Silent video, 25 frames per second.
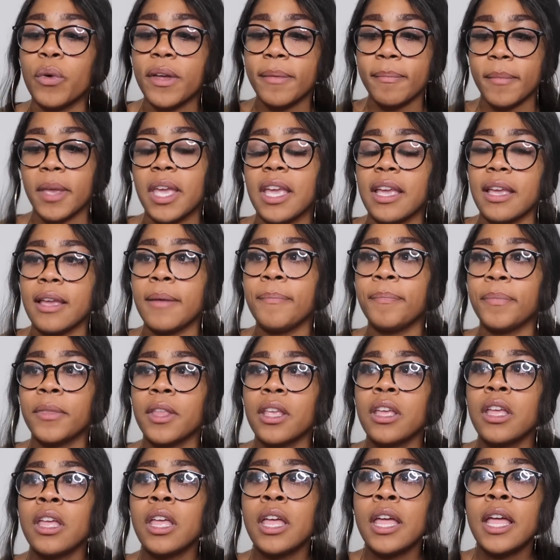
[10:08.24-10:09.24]
with me
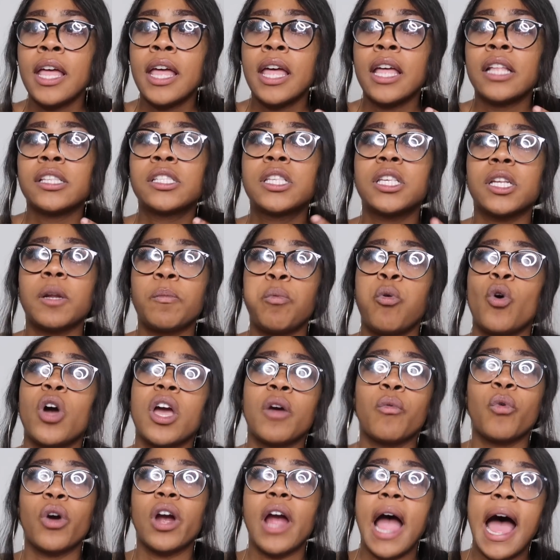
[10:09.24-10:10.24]
to the
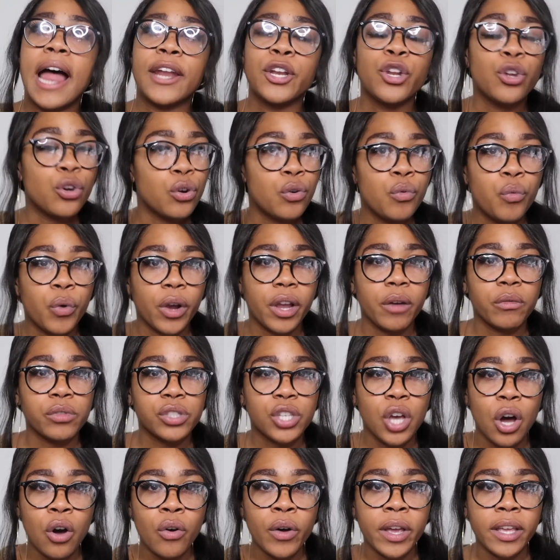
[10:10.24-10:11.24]
point where I knew where it
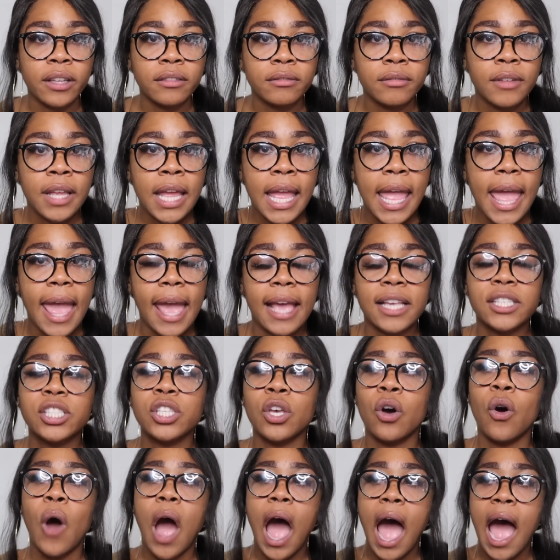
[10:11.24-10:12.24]
was going. And
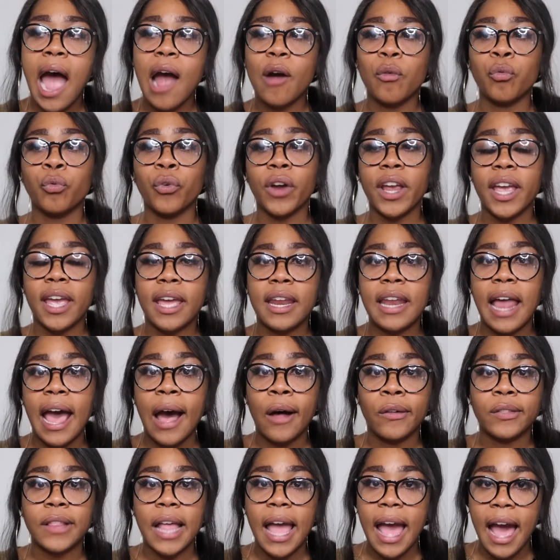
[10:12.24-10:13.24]
so I ran
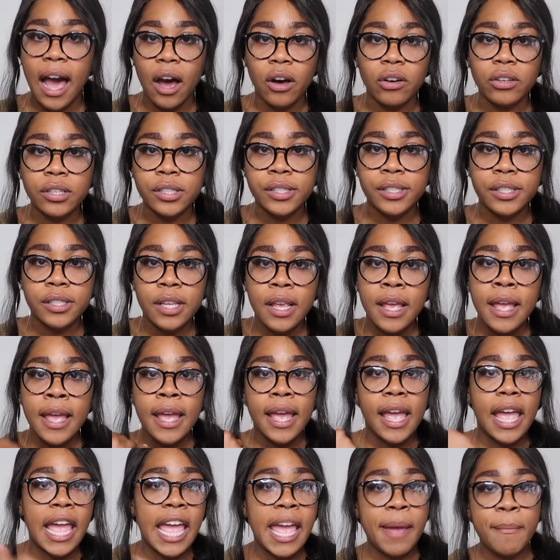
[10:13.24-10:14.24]
out the house
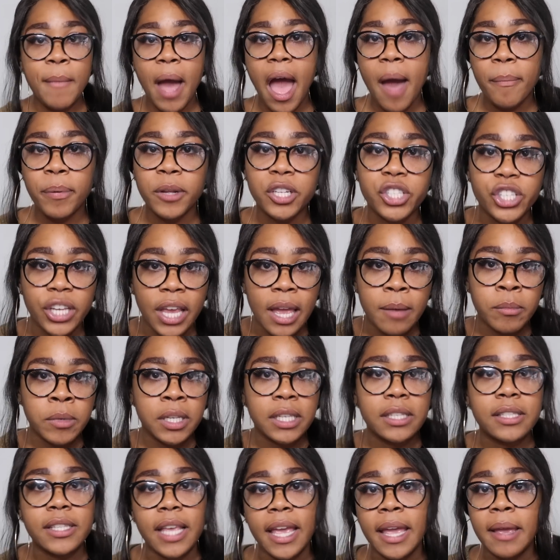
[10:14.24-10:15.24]
in my
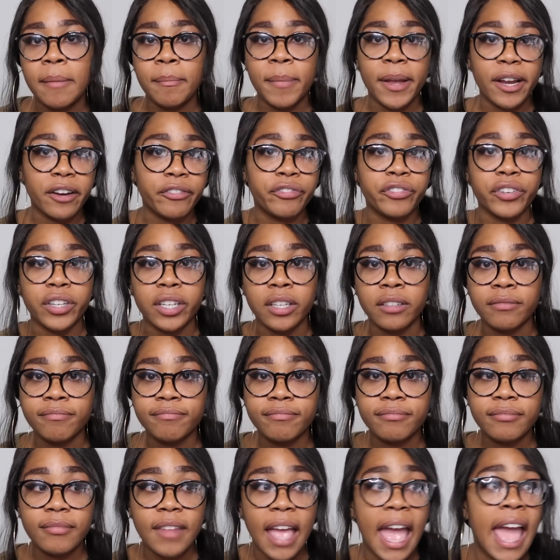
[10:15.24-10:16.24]
pajamas and barefoot.
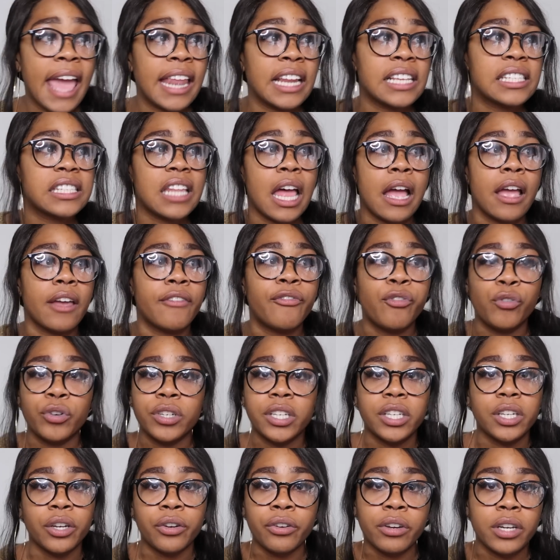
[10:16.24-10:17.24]
And it's like
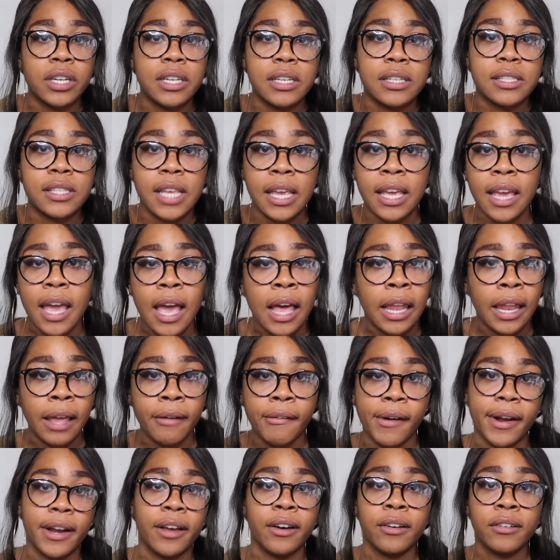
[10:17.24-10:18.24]
40 degrees in LA
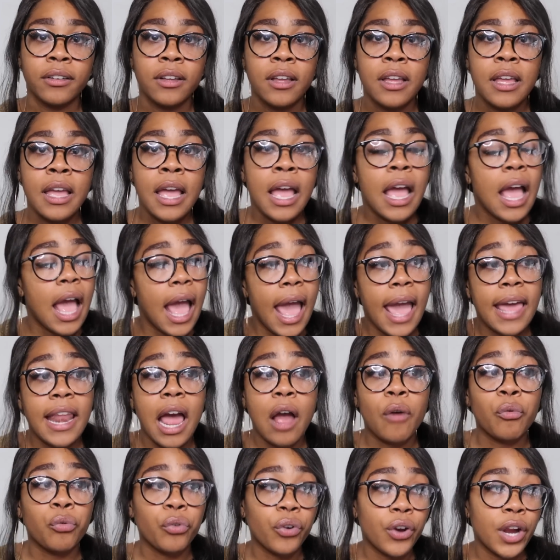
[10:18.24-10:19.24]
right now. And
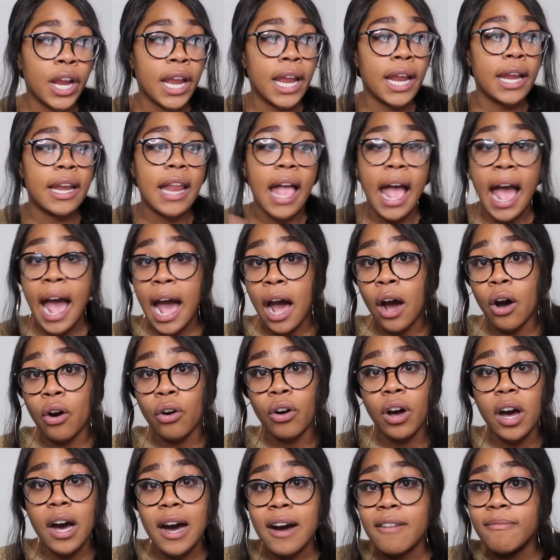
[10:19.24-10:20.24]
I ran
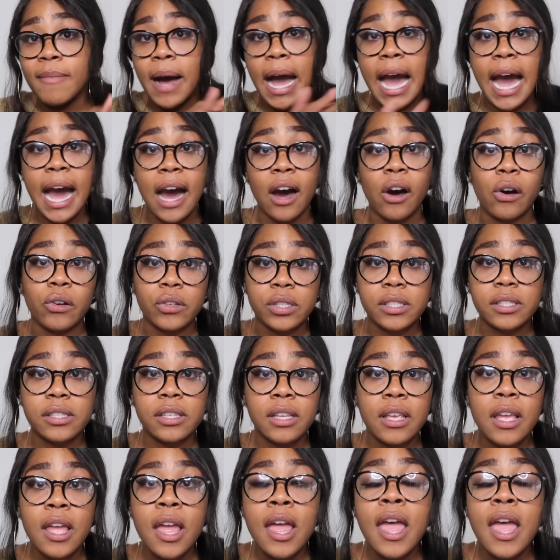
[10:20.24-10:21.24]
out of my house.